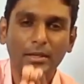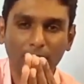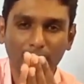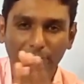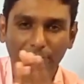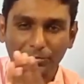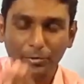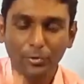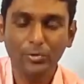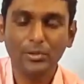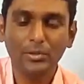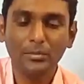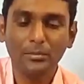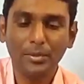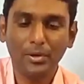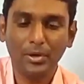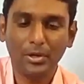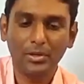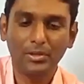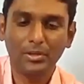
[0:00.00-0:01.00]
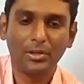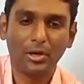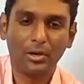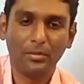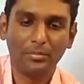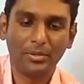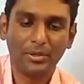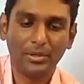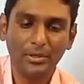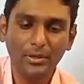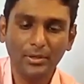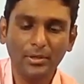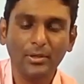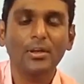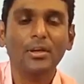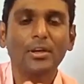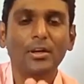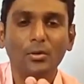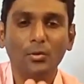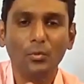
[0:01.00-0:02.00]
The fourth important component
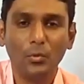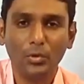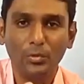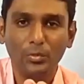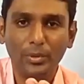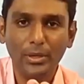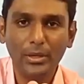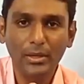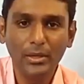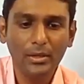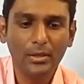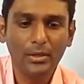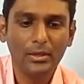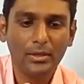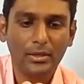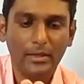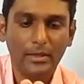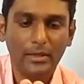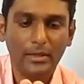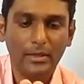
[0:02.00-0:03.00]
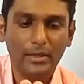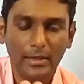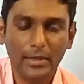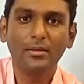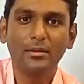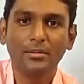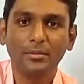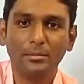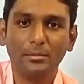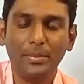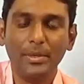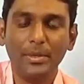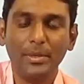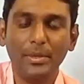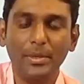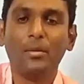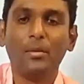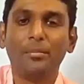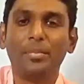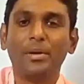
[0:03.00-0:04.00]
would be e-commerce.
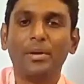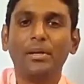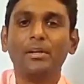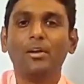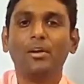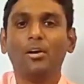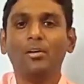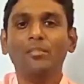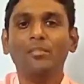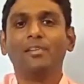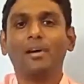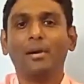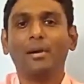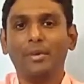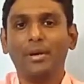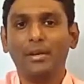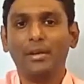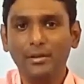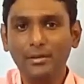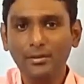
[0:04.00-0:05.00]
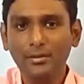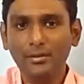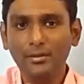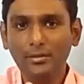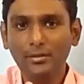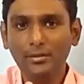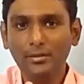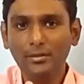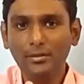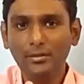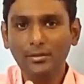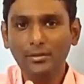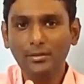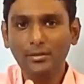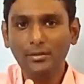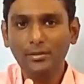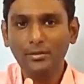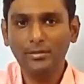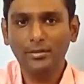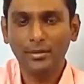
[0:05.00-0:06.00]
JioMart is a big component of
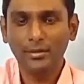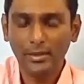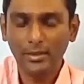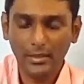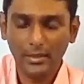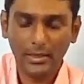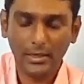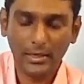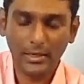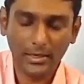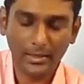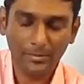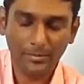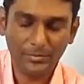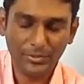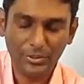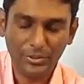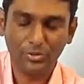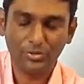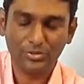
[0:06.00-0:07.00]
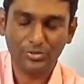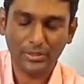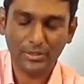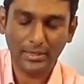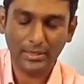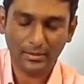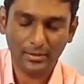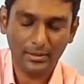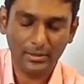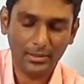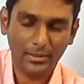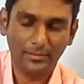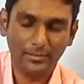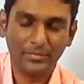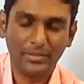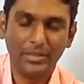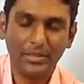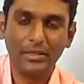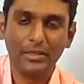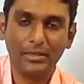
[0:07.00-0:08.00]
Ambani's uh, JioStack.
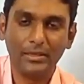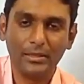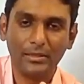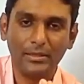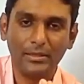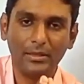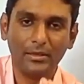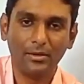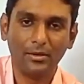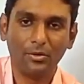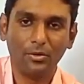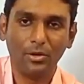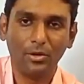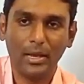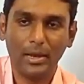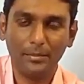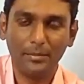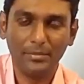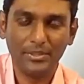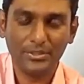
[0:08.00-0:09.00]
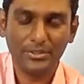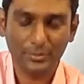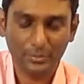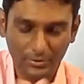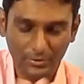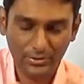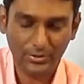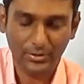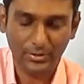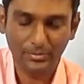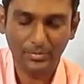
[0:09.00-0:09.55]
Um, the the whole ambition